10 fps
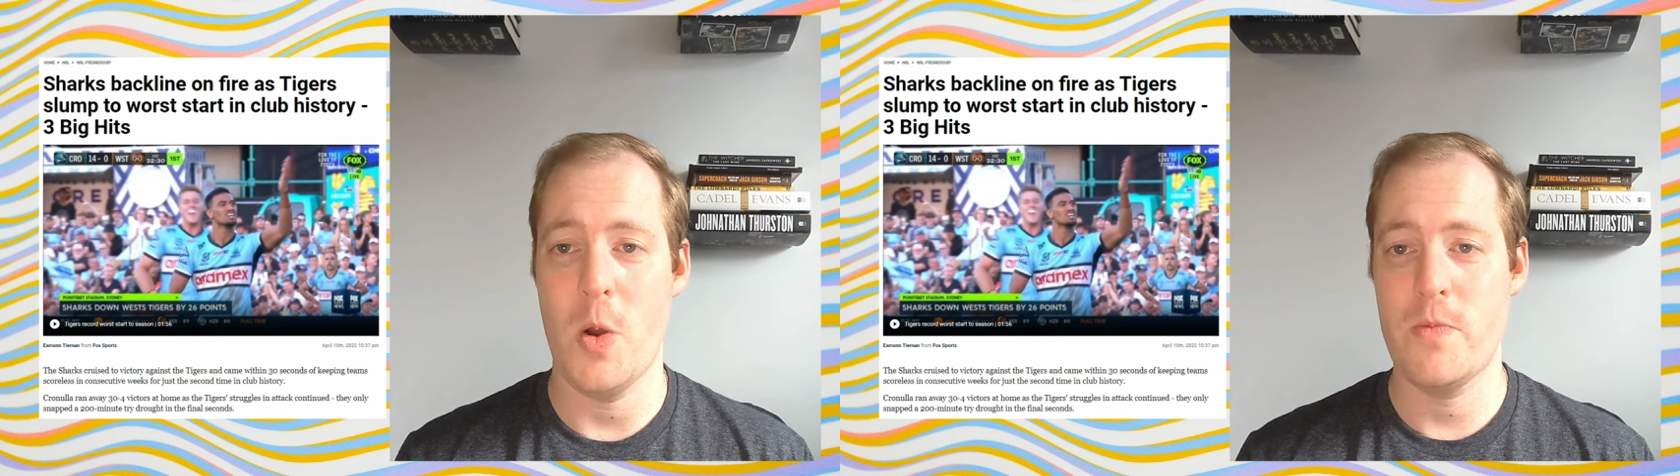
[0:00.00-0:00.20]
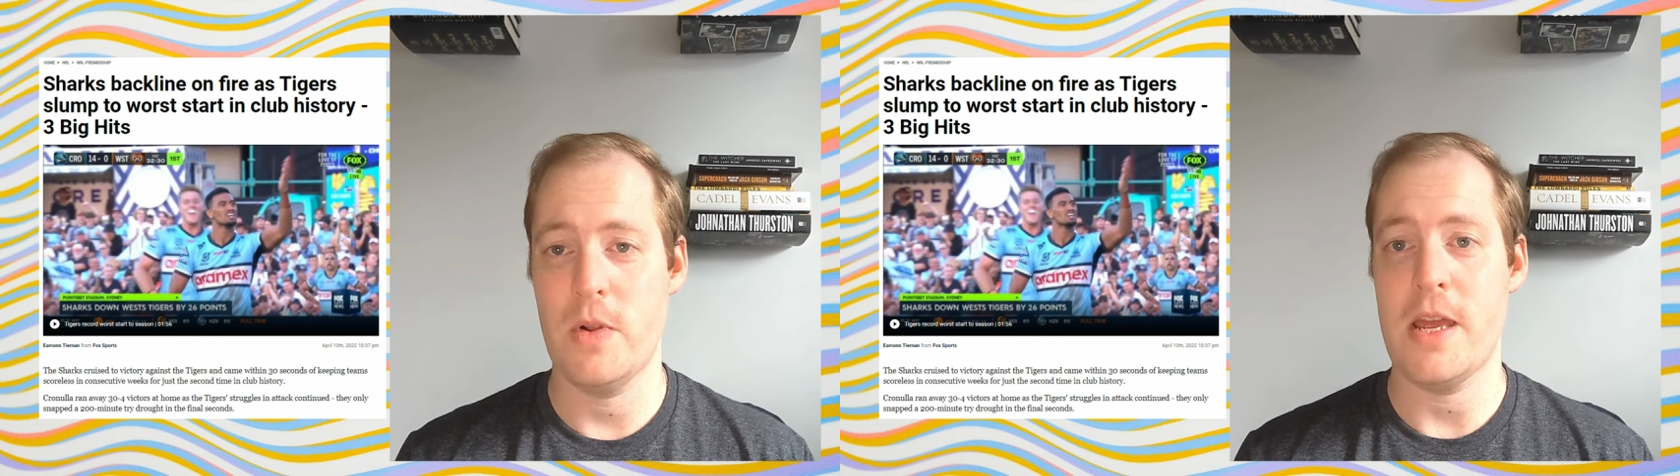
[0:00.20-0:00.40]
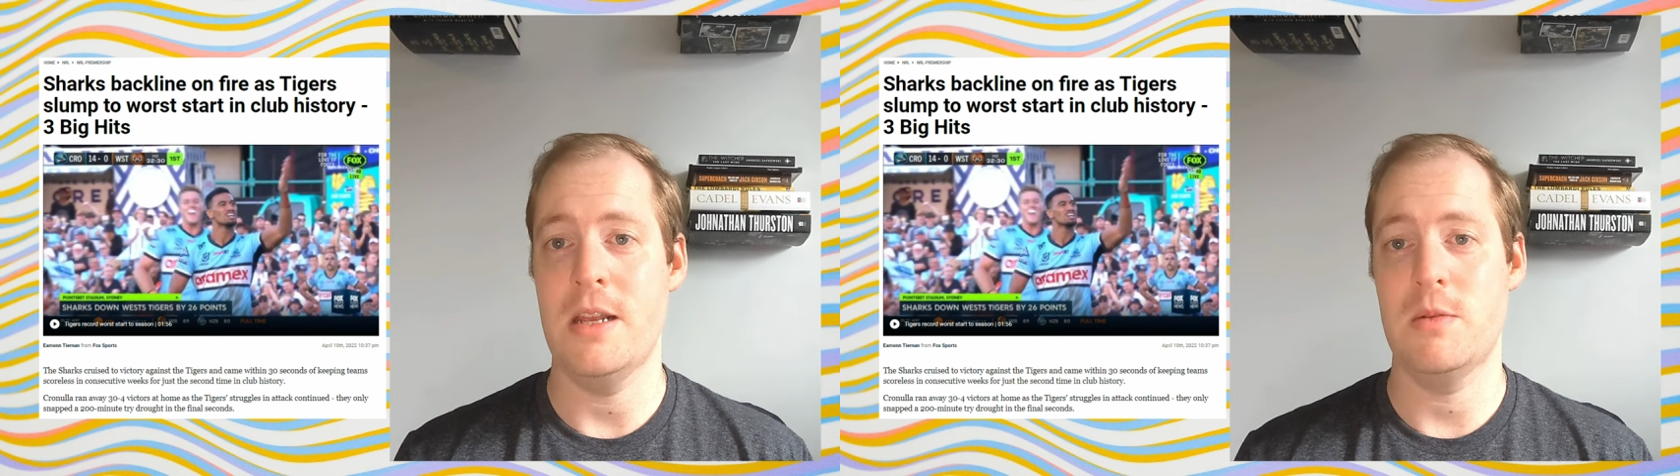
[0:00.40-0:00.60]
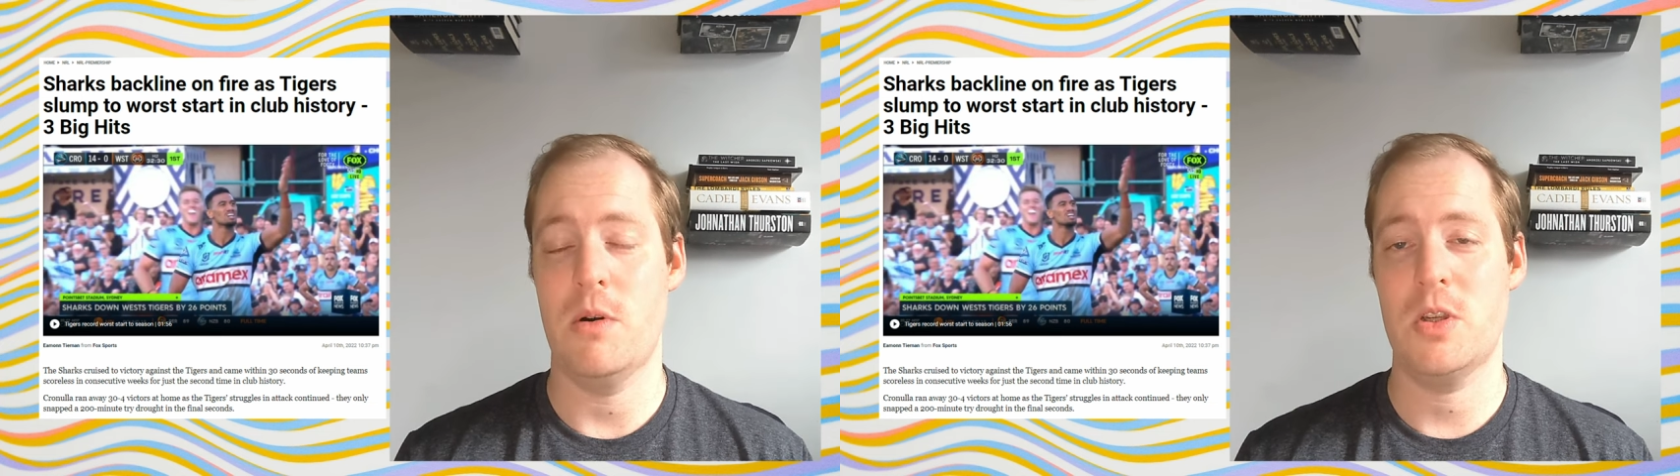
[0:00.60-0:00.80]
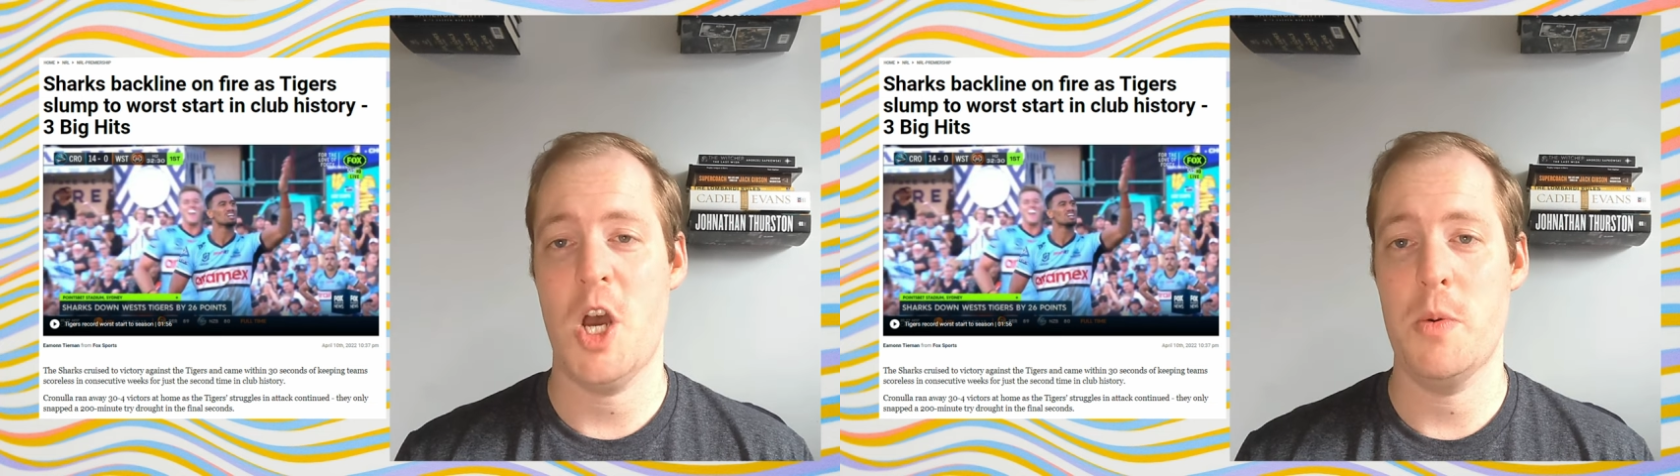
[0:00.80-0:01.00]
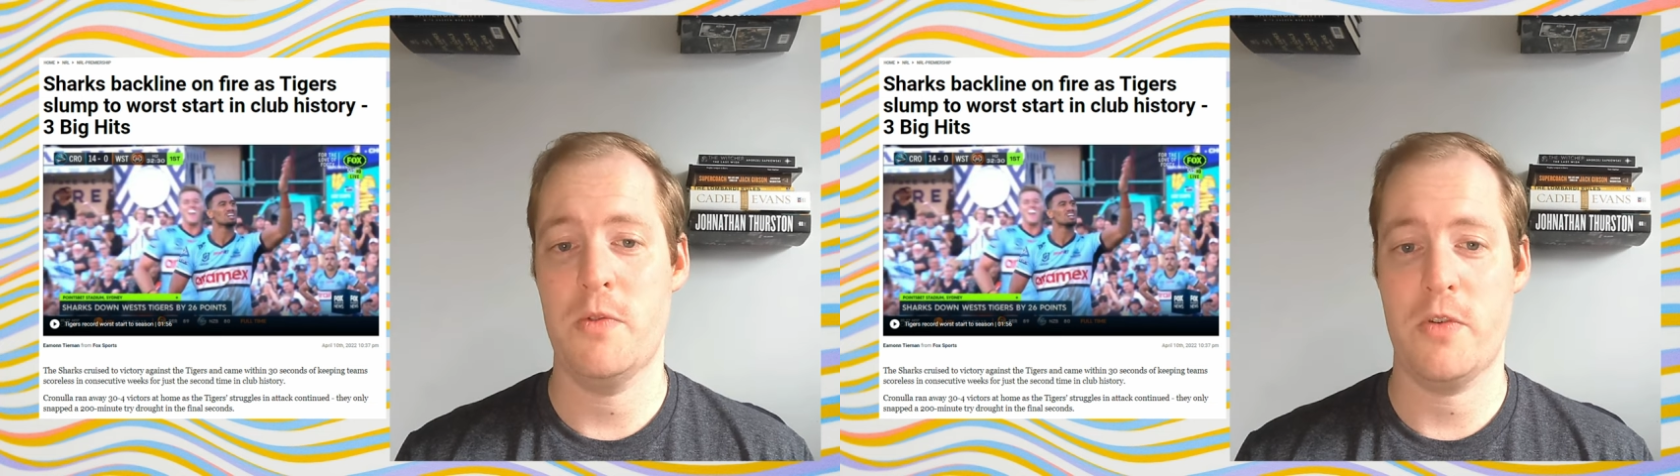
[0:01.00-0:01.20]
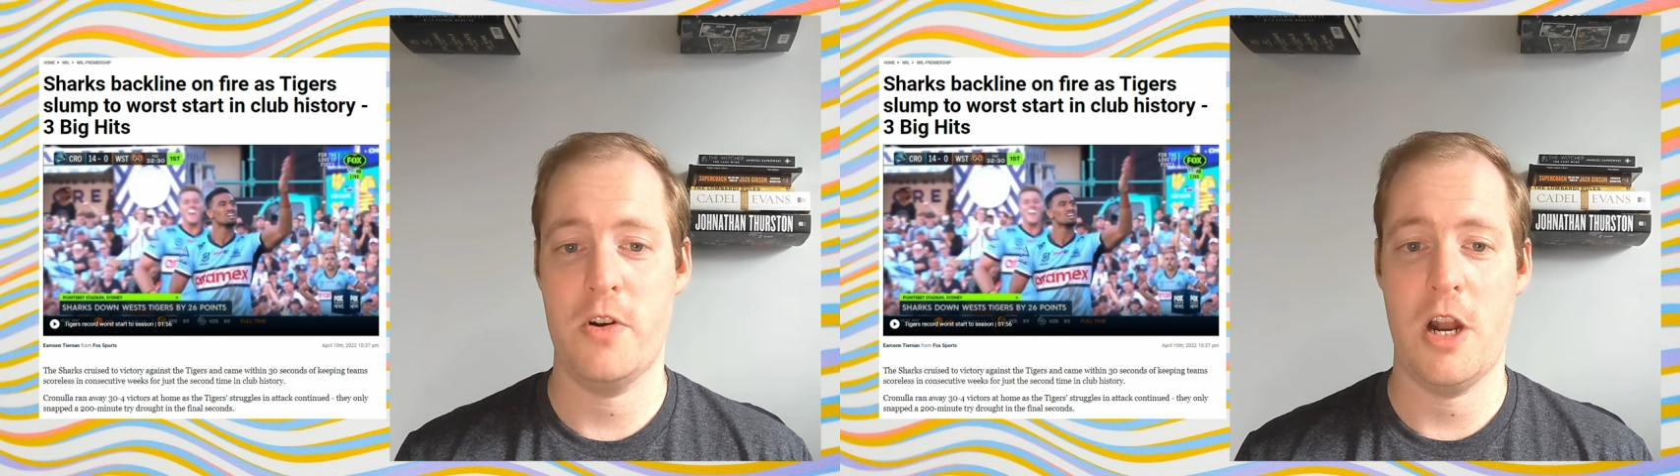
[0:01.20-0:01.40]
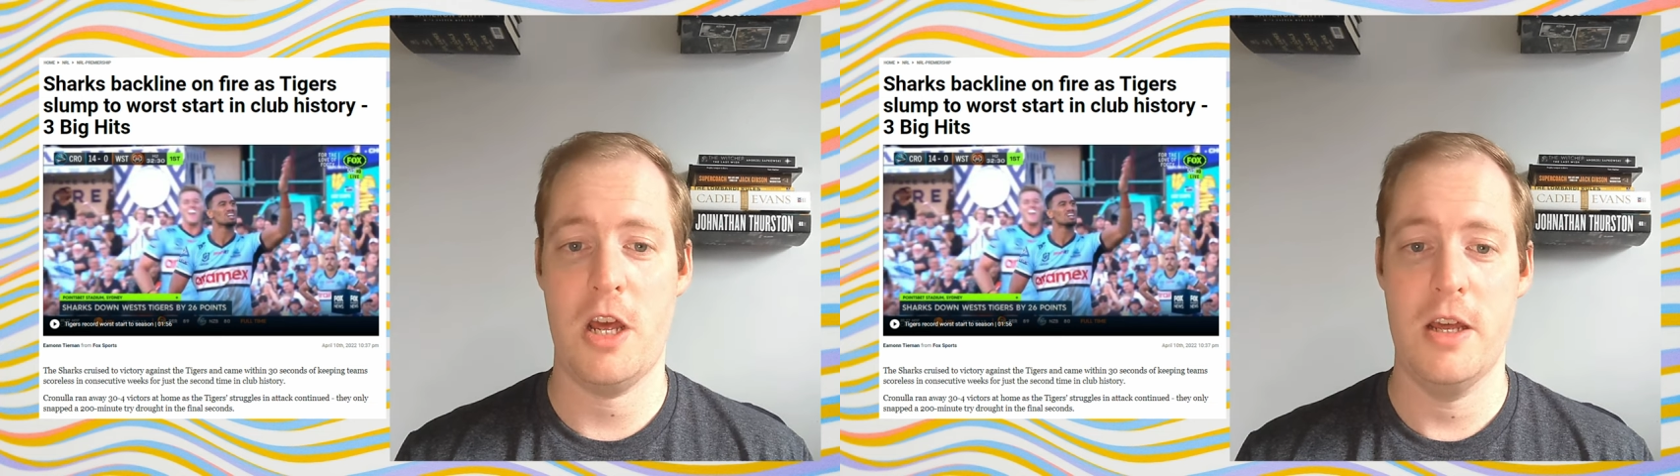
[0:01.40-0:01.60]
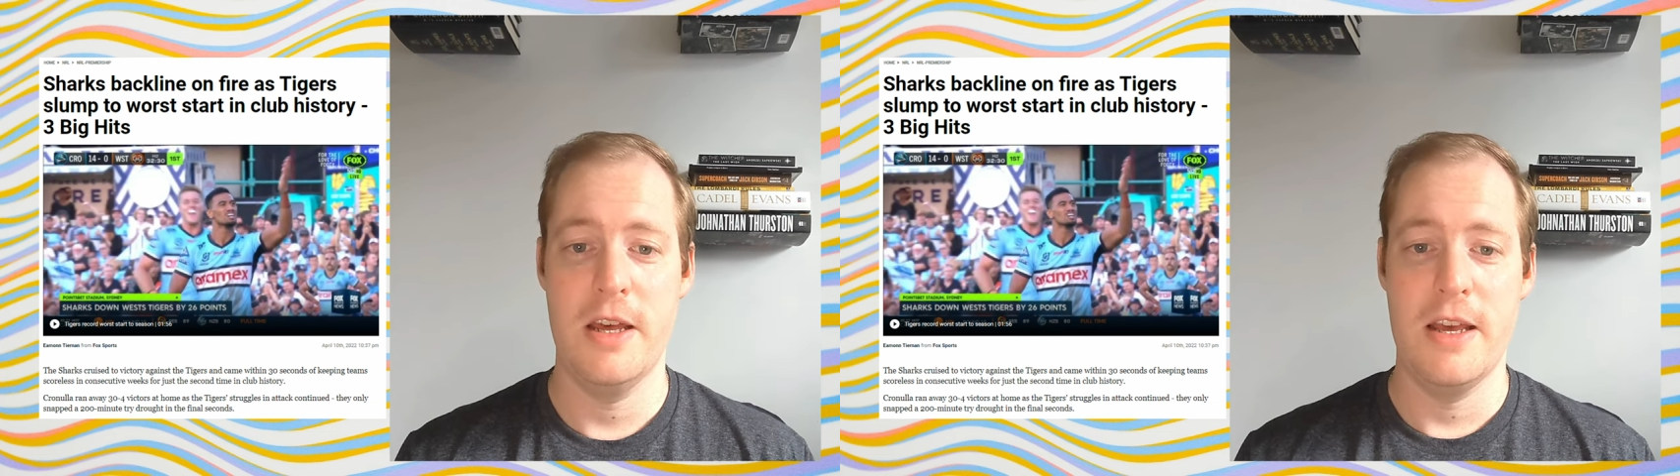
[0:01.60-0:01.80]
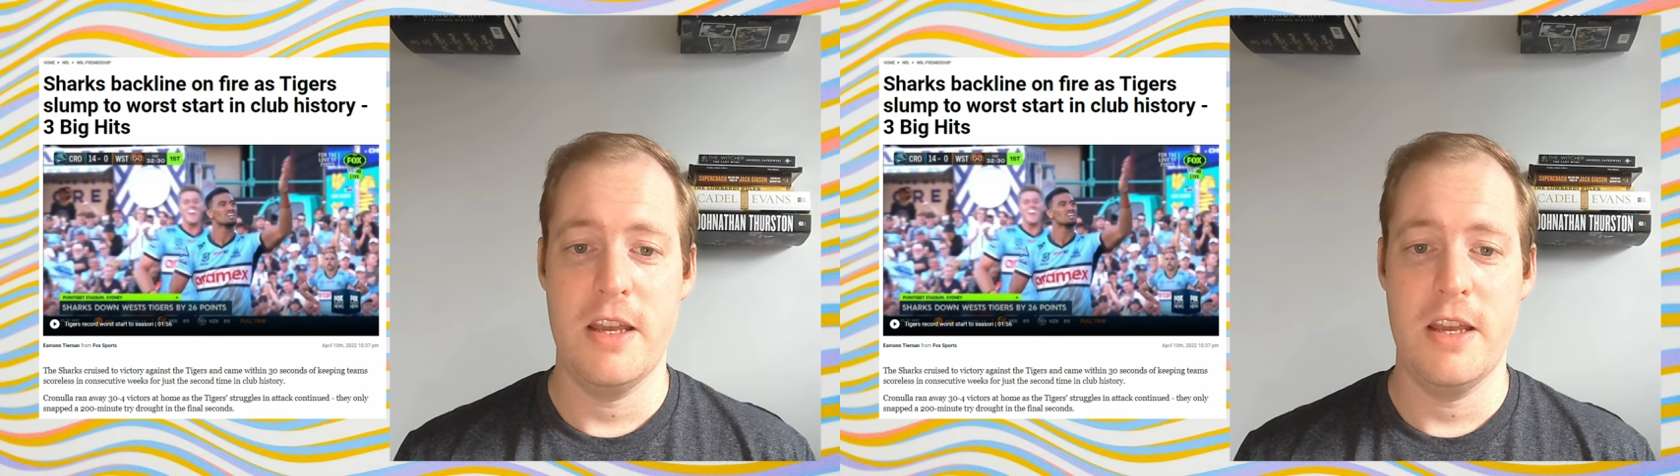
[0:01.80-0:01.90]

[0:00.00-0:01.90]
hopefully get into October for Cronulla,